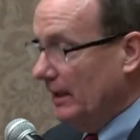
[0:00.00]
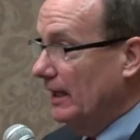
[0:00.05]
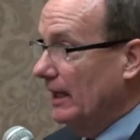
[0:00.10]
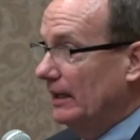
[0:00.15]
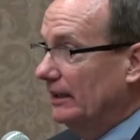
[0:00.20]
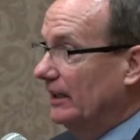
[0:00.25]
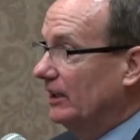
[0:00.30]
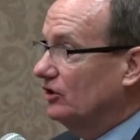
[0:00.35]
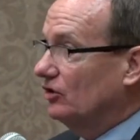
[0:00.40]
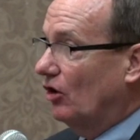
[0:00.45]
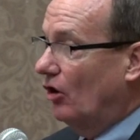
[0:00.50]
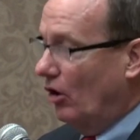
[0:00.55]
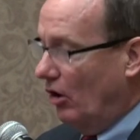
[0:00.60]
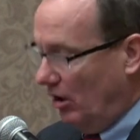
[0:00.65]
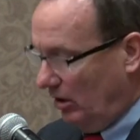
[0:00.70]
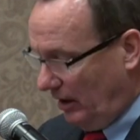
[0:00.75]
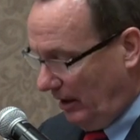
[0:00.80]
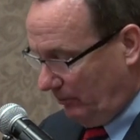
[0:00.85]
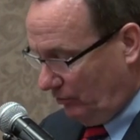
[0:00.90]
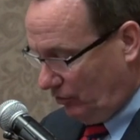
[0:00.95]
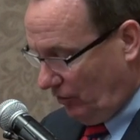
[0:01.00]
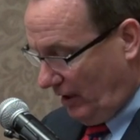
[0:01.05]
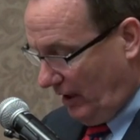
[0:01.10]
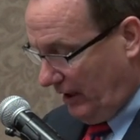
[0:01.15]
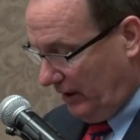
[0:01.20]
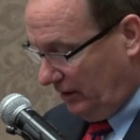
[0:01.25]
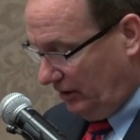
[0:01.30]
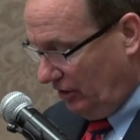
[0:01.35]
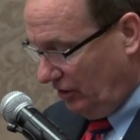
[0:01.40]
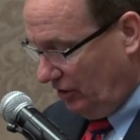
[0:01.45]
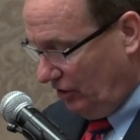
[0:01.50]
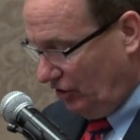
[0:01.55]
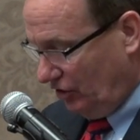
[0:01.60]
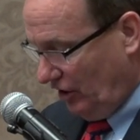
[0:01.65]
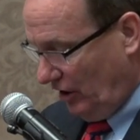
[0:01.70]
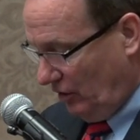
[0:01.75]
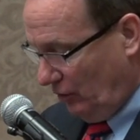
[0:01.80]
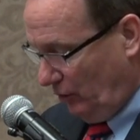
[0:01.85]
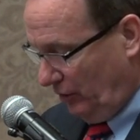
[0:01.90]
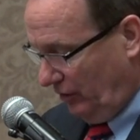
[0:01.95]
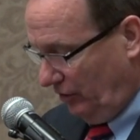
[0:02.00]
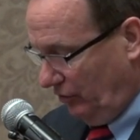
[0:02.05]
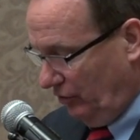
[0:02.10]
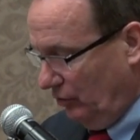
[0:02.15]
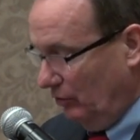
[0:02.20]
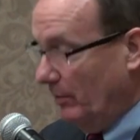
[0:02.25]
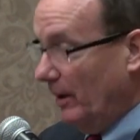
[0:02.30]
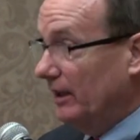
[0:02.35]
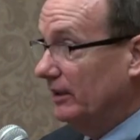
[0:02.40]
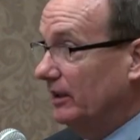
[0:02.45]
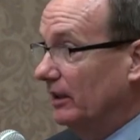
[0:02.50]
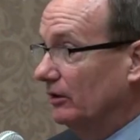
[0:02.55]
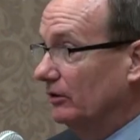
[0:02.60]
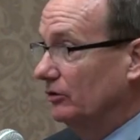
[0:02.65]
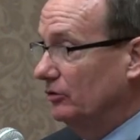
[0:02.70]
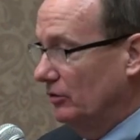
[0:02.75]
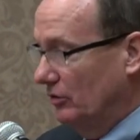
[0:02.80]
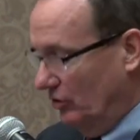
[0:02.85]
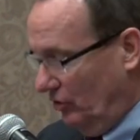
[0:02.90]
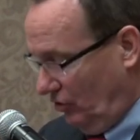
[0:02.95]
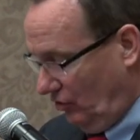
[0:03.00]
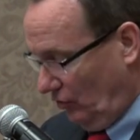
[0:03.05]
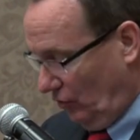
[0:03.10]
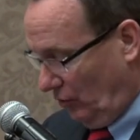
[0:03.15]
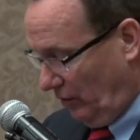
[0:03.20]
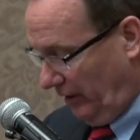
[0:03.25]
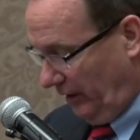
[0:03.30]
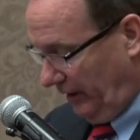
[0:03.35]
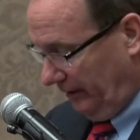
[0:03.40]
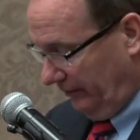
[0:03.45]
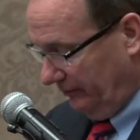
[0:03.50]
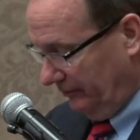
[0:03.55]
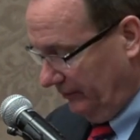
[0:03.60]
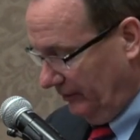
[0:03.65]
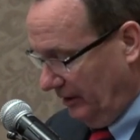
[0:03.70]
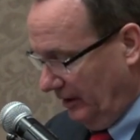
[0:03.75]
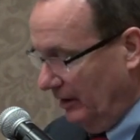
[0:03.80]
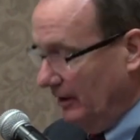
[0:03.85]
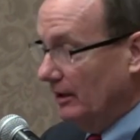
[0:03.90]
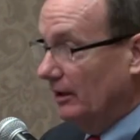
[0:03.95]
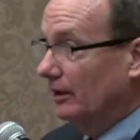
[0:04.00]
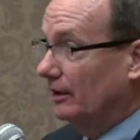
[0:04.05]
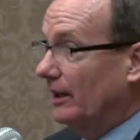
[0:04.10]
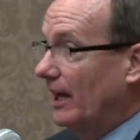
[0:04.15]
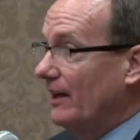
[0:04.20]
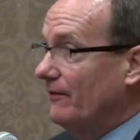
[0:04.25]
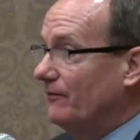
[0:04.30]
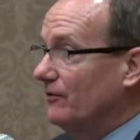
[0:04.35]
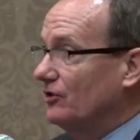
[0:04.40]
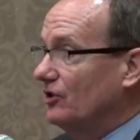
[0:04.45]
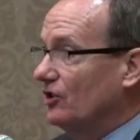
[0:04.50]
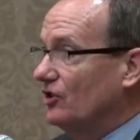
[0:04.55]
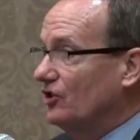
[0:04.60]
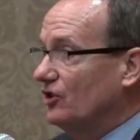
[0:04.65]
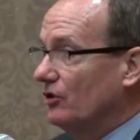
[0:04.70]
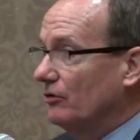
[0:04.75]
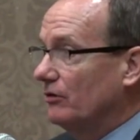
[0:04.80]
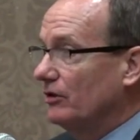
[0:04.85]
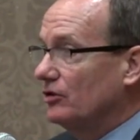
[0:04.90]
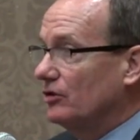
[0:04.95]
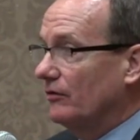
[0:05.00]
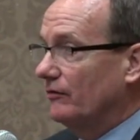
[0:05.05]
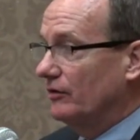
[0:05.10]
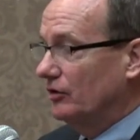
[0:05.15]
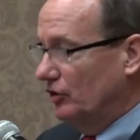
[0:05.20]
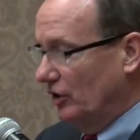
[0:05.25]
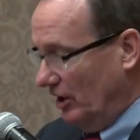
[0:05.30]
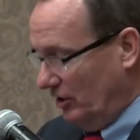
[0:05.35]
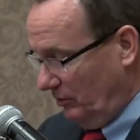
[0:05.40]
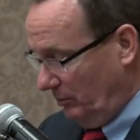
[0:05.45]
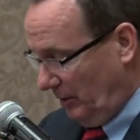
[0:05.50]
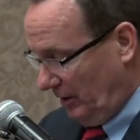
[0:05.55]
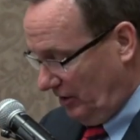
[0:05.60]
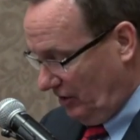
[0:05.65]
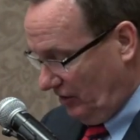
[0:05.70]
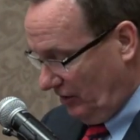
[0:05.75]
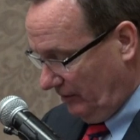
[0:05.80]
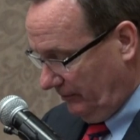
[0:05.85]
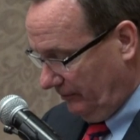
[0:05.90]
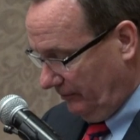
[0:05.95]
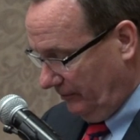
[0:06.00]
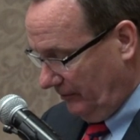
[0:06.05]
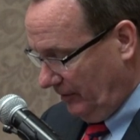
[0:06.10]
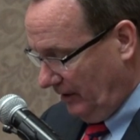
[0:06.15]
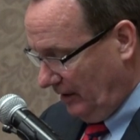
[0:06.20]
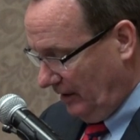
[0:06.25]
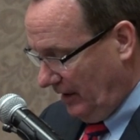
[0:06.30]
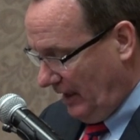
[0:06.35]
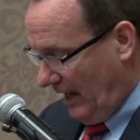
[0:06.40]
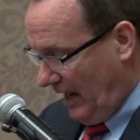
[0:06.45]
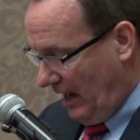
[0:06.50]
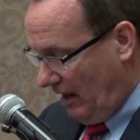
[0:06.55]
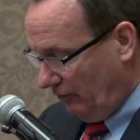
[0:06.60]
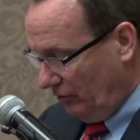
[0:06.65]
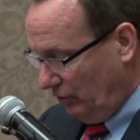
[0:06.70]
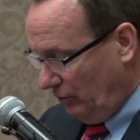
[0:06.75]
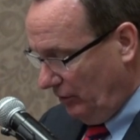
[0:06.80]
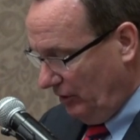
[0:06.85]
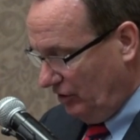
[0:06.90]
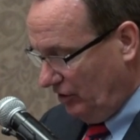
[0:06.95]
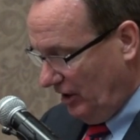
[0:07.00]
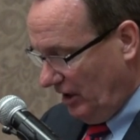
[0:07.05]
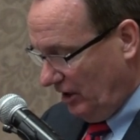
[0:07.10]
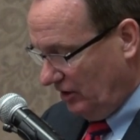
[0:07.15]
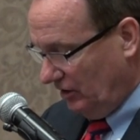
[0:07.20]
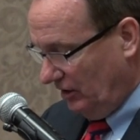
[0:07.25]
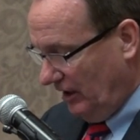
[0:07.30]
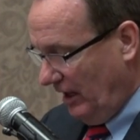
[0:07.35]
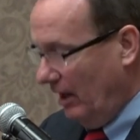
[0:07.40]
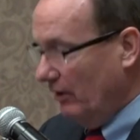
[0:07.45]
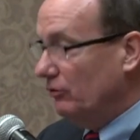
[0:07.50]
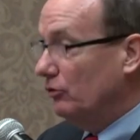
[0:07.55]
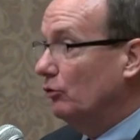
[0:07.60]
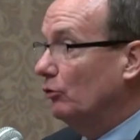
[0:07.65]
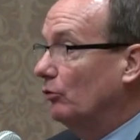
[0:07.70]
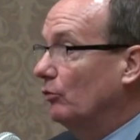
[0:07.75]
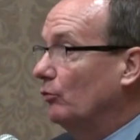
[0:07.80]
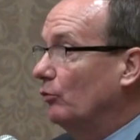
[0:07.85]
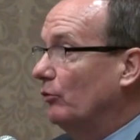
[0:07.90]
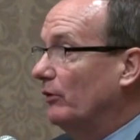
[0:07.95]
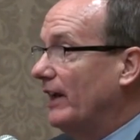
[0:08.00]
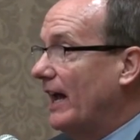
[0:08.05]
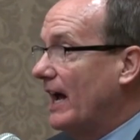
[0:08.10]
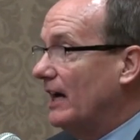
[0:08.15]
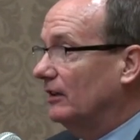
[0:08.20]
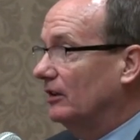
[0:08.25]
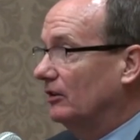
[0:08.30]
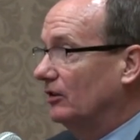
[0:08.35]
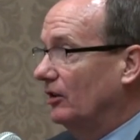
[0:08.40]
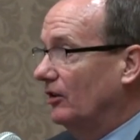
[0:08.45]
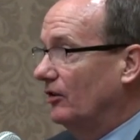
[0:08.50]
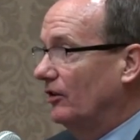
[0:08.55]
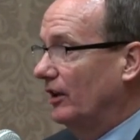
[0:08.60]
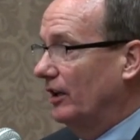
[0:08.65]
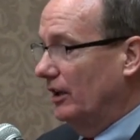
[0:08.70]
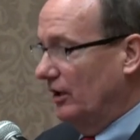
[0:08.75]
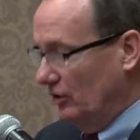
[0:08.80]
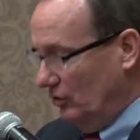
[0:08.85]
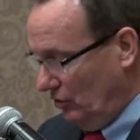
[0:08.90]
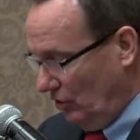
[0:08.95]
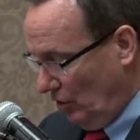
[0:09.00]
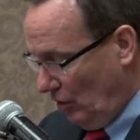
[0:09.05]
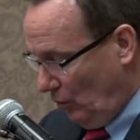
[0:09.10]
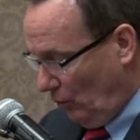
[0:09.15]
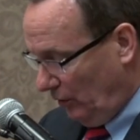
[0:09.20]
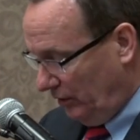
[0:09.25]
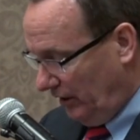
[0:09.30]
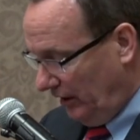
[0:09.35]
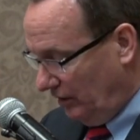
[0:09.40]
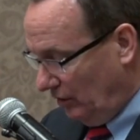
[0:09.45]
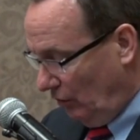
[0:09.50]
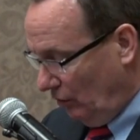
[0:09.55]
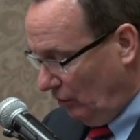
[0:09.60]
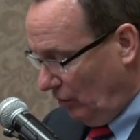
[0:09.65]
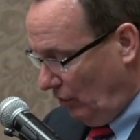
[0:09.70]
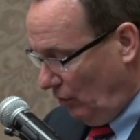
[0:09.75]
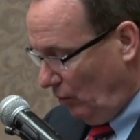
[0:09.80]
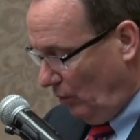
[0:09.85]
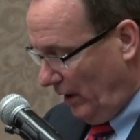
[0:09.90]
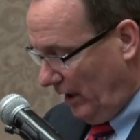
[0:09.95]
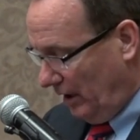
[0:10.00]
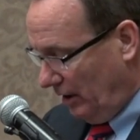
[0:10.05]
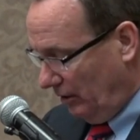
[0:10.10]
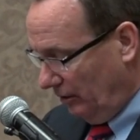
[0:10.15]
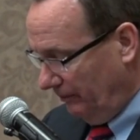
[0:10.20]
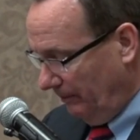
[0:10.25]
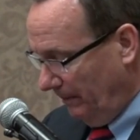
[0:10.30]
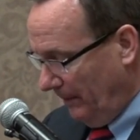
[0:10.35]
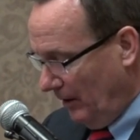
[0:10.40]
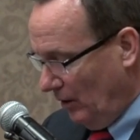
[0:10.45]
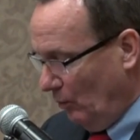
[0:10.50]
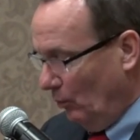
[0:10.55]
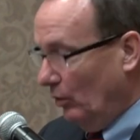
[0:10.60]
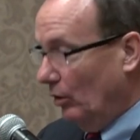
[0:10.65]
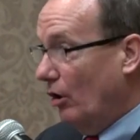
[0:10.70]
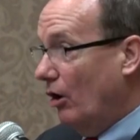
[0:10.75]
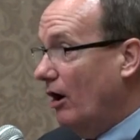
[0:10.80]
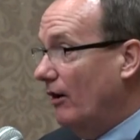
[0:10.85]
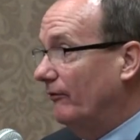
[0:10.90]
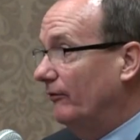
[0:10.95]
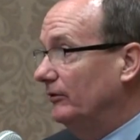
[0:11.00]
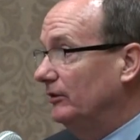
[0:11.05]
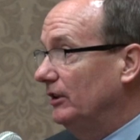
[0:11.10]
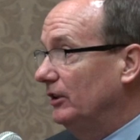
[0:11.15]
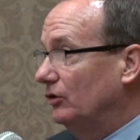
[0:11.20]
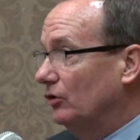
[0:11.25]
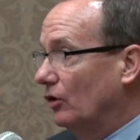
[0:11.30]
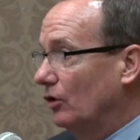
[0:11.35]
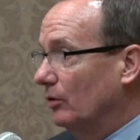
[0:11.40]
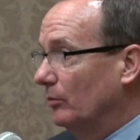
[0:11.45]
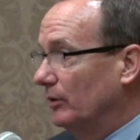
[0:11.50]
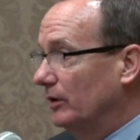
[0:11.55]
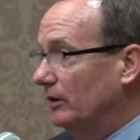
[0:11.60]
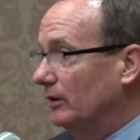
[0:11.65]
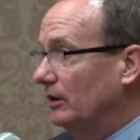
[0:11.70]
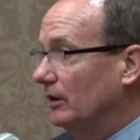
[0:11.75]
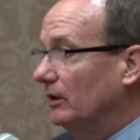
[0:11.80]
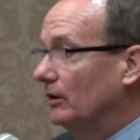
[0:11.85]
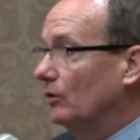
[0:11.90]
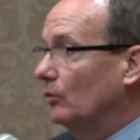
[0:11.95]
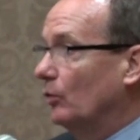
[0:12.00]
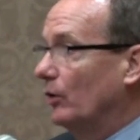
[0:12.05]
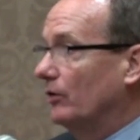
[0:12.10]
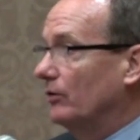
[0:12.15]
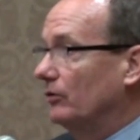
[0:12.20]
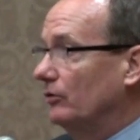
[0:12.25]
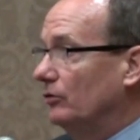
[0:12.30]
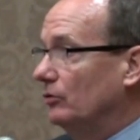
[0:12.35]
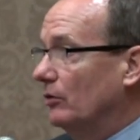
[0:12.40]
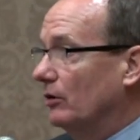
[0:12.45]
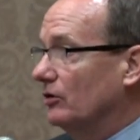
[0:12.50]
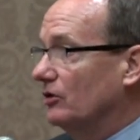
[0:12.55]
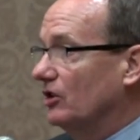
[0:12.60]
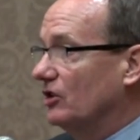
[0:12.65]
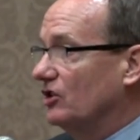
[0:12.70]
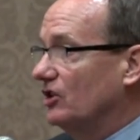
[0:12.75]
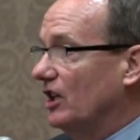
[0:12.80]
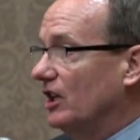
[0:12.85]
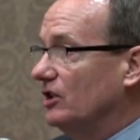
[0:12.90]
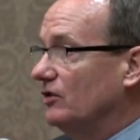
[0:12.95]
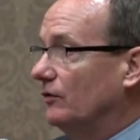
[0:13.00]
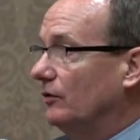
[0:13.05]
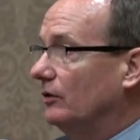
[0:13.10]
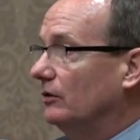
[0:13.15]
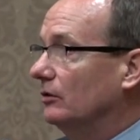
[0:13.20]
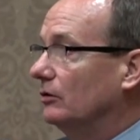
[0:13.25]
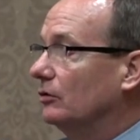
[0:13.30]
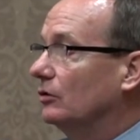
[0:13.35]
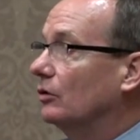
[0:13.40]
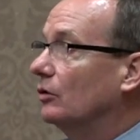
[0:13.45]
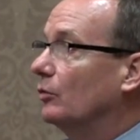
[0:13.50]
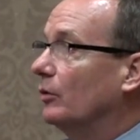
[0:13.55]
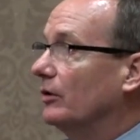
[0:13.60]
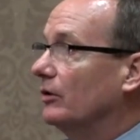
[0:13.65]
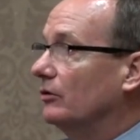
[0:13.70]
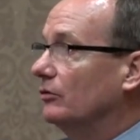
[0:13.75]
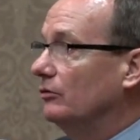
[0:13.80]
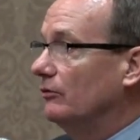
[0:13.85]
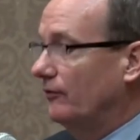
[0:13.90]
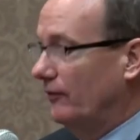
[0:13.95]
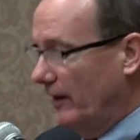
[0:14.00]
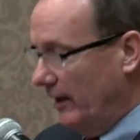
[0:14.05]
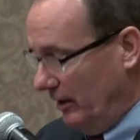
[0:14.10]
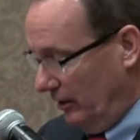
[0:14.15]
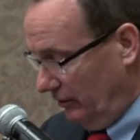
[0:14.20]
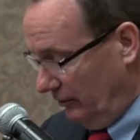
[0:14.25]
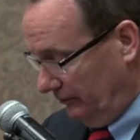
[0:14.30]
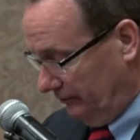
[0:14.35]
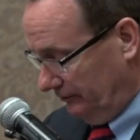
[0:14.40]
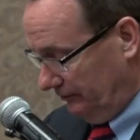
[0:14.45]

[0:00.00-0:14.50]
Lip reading: And that's all I'm trying to share with you by telling you the story. Life is a series of adjustments. How you adjust and how you react to things when they don't go well will often determine whether you are successful or whether you fail.